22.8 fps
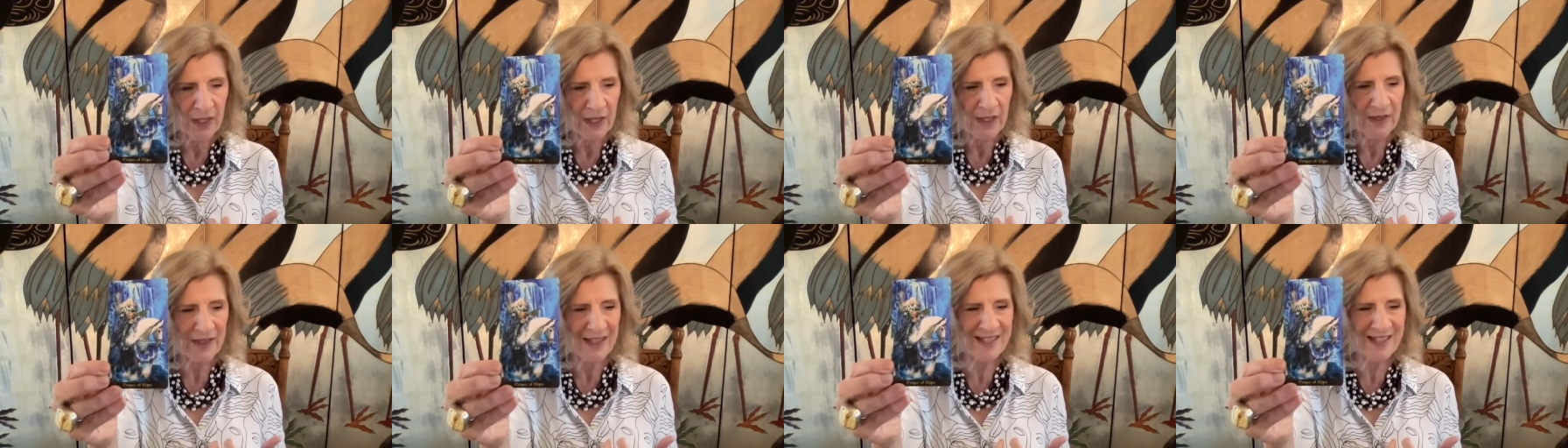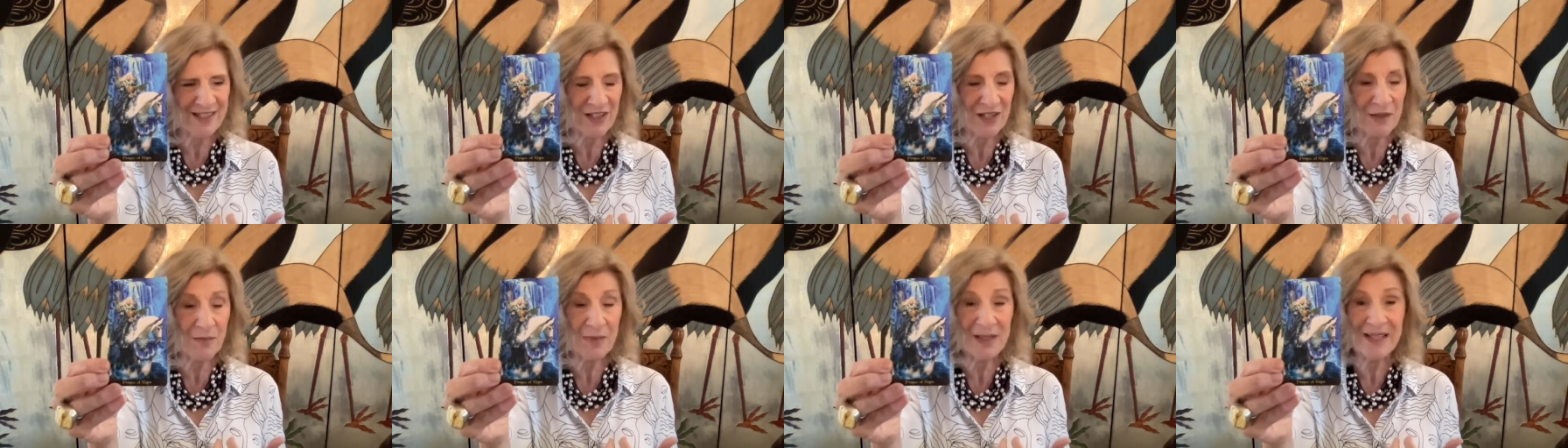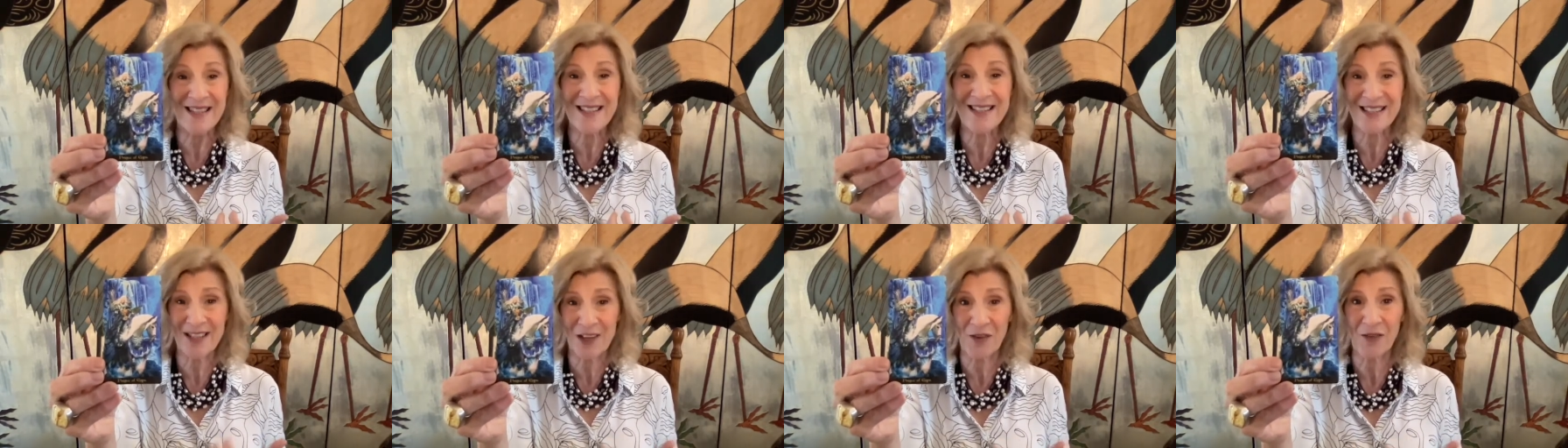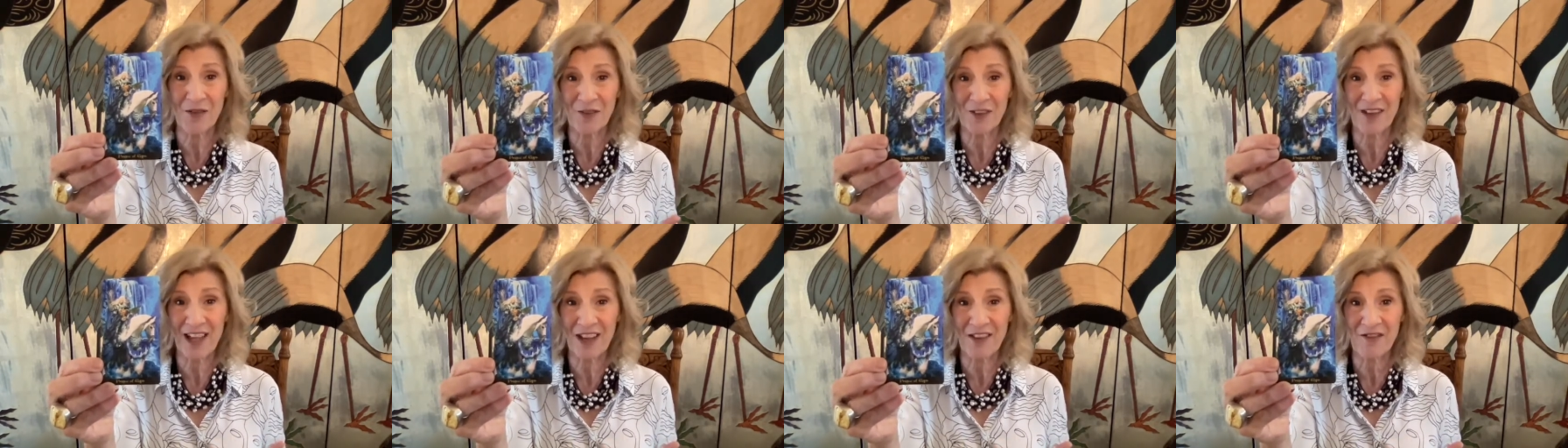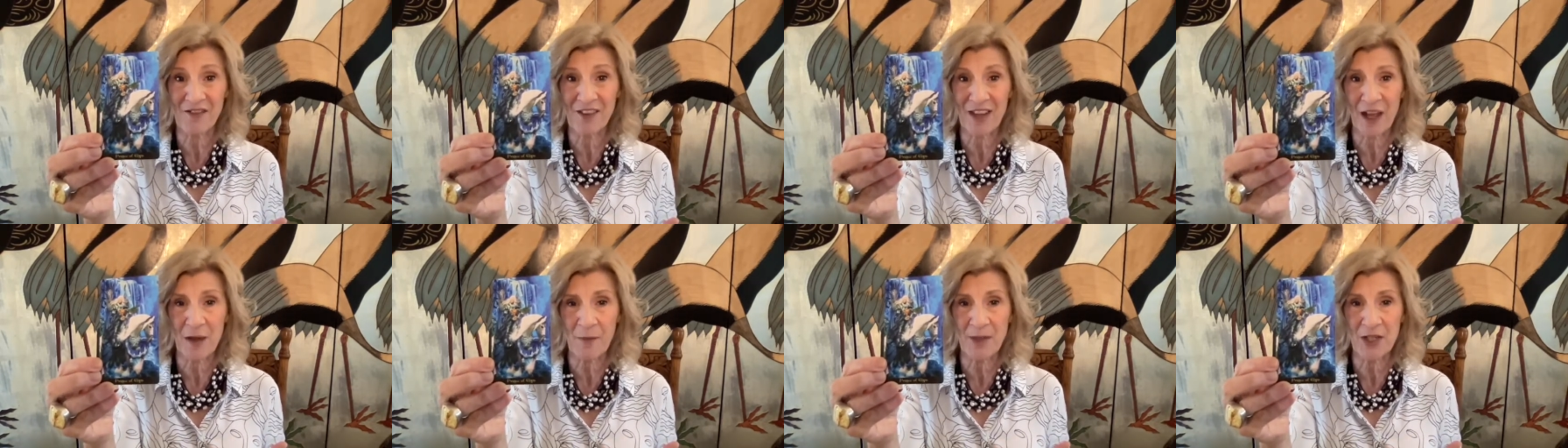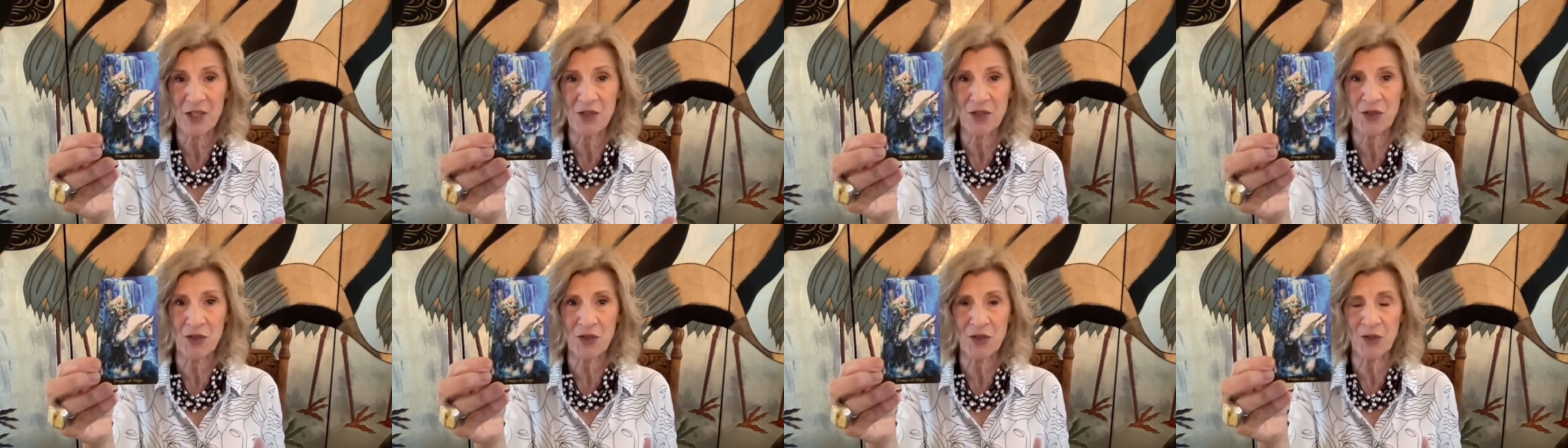This can be self-love coming
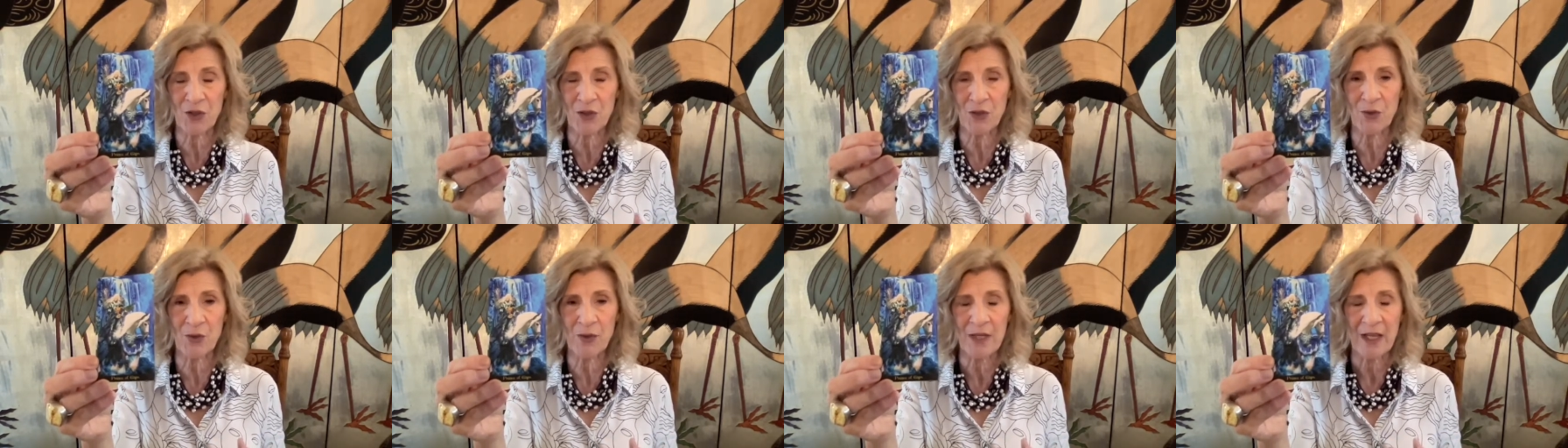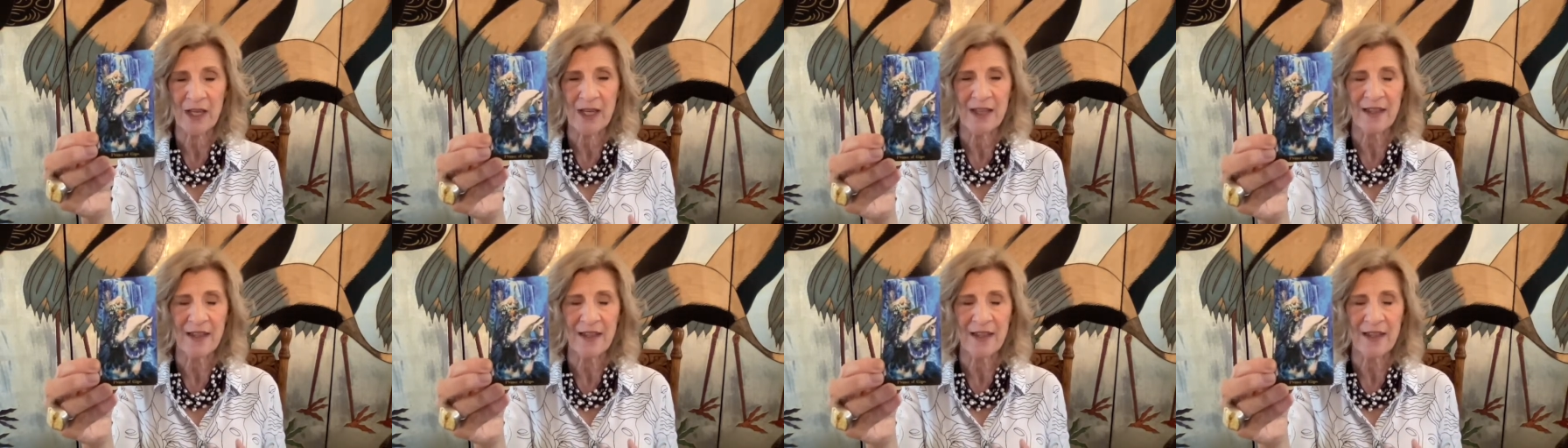to you.